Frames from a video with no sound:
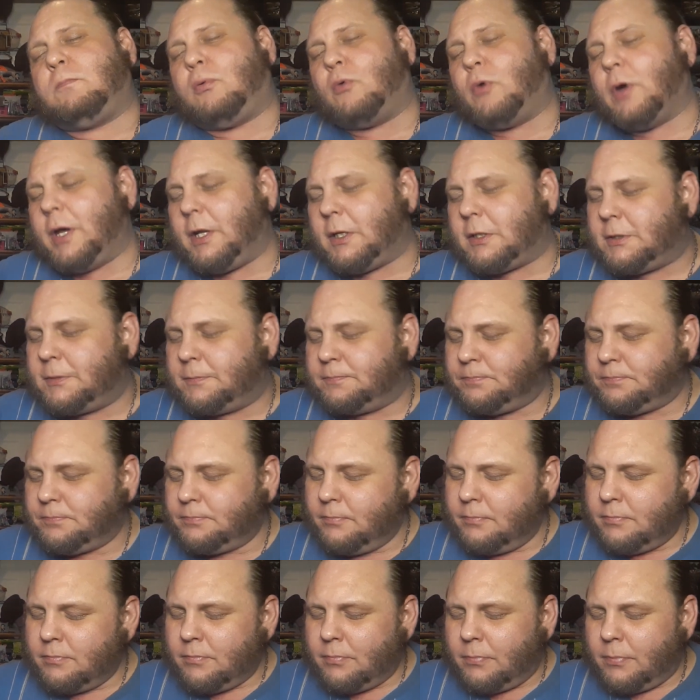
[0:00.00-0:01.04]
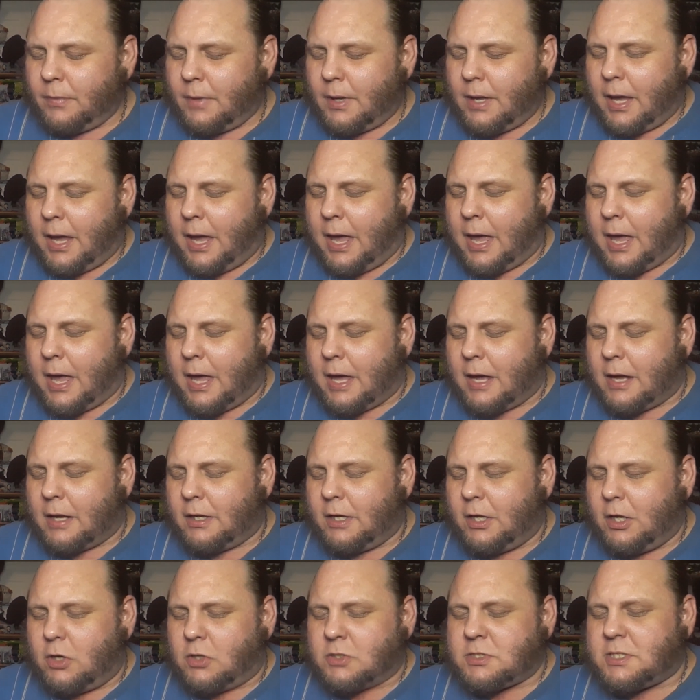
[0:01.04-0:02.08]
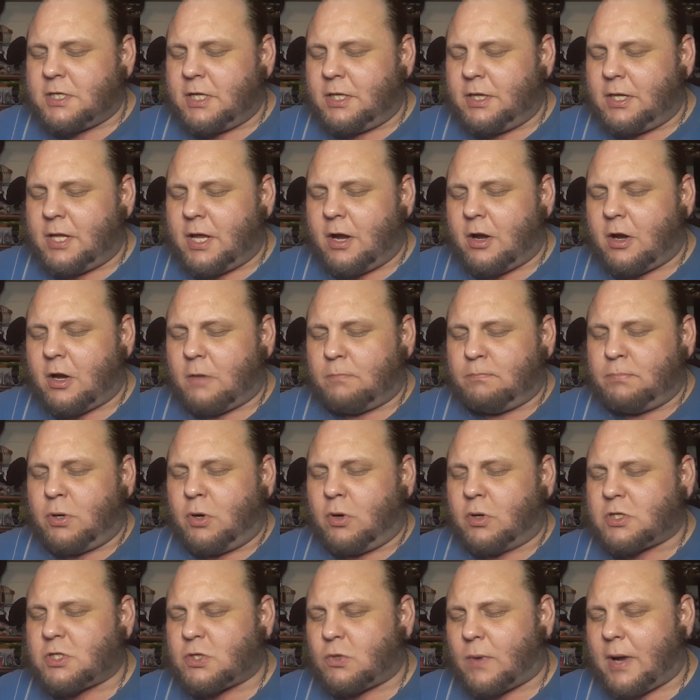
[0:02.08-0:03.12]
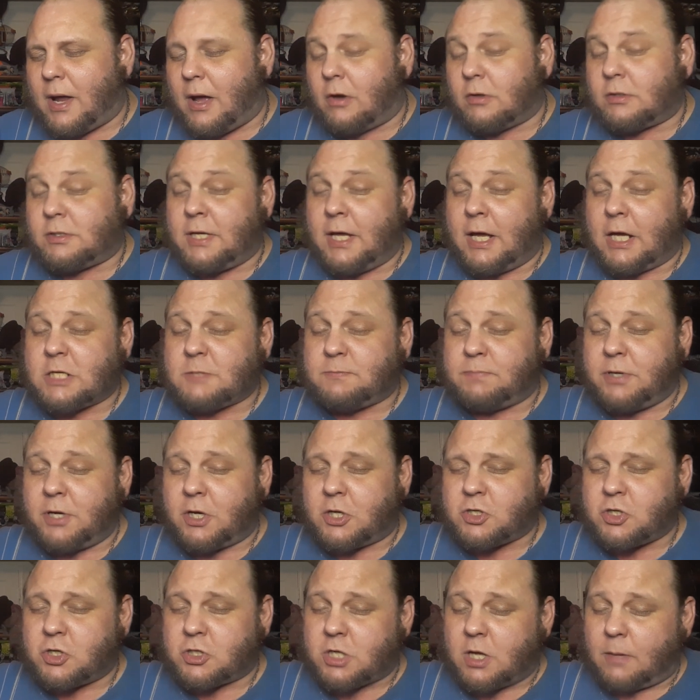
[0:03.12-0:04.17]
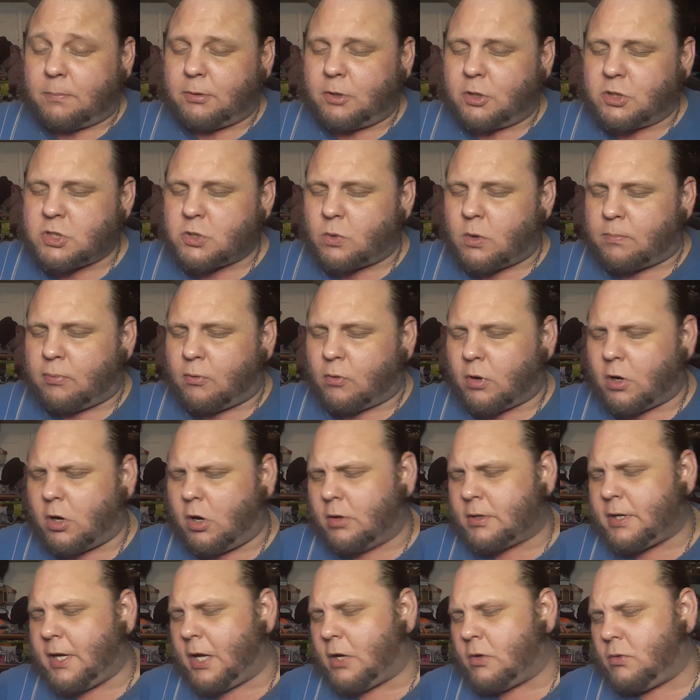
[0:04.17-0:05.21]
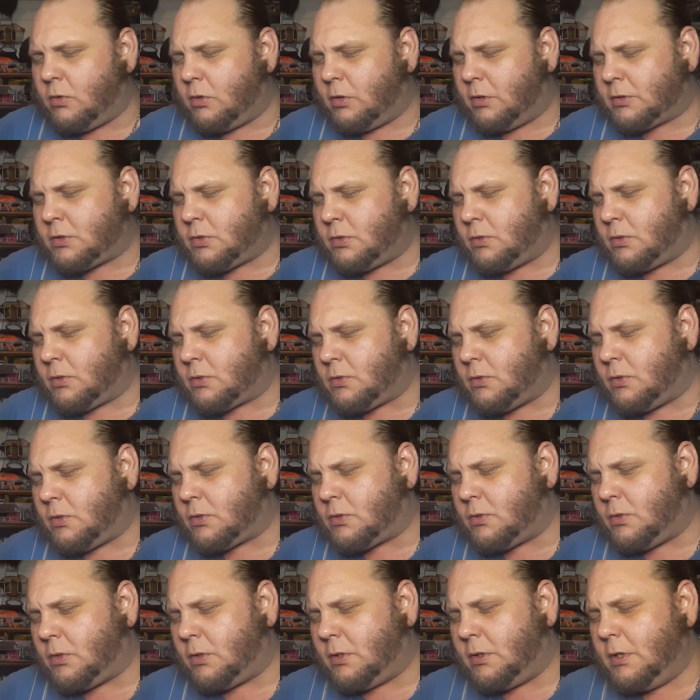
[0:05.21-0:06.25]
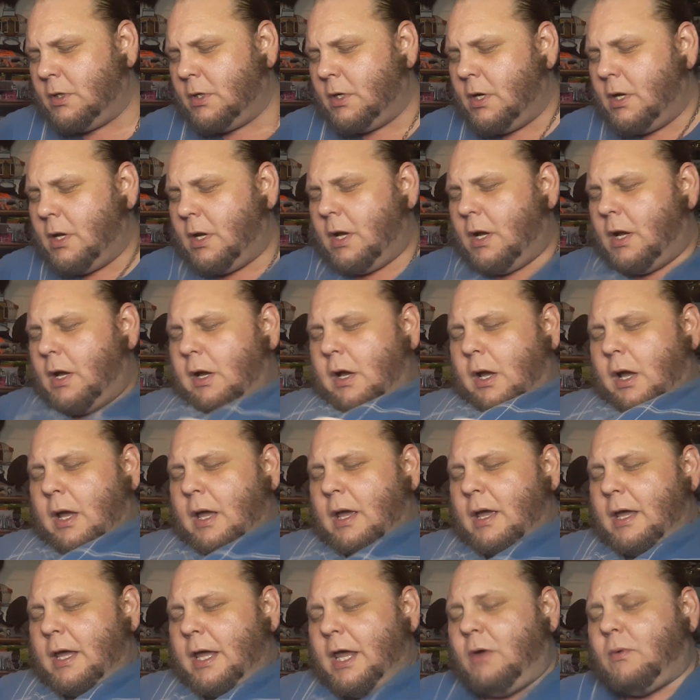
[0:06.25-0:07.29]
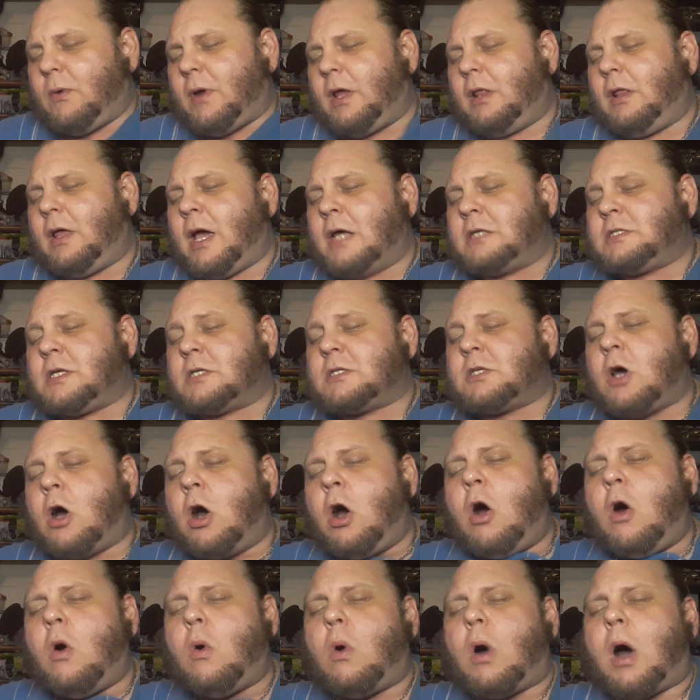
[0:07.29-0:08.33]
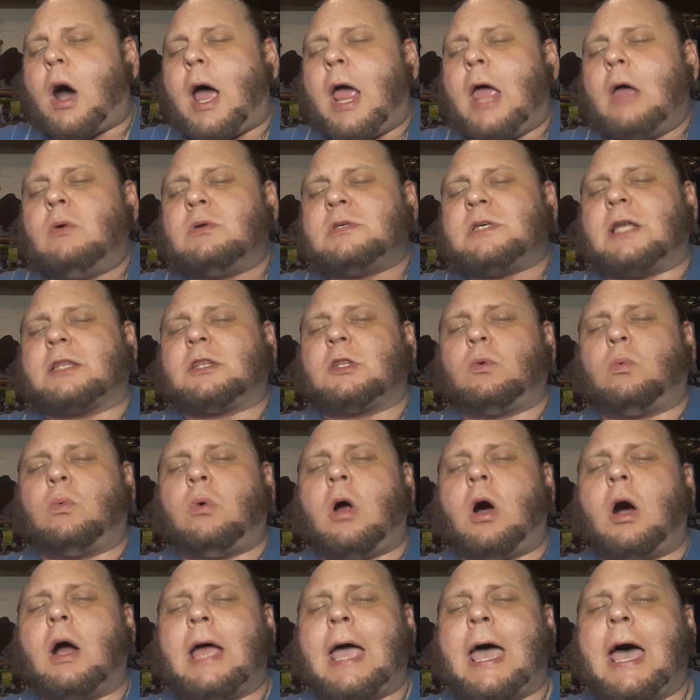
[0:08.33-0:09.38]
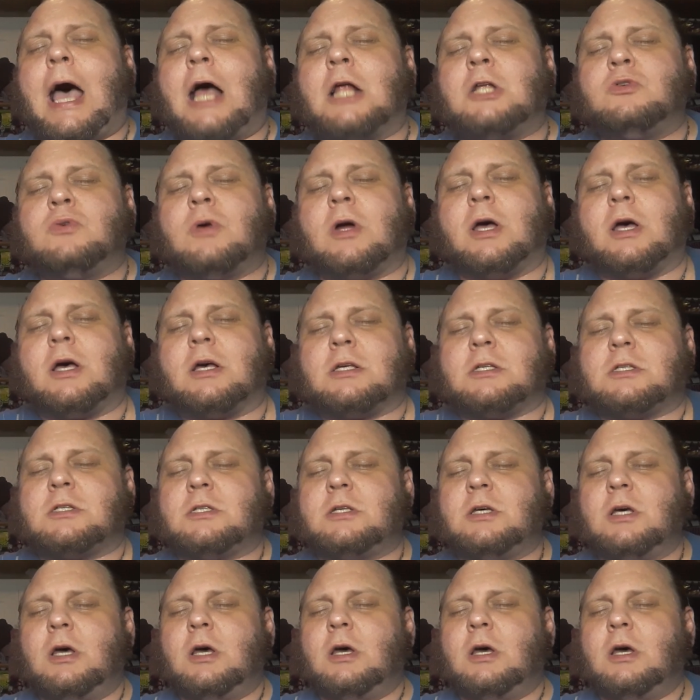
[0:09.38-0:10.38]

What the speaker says: Point, and he goes in there, pokes around, takes pictures, uploads a report. Okay, cool. He realizes, oh, I was at the wrong address.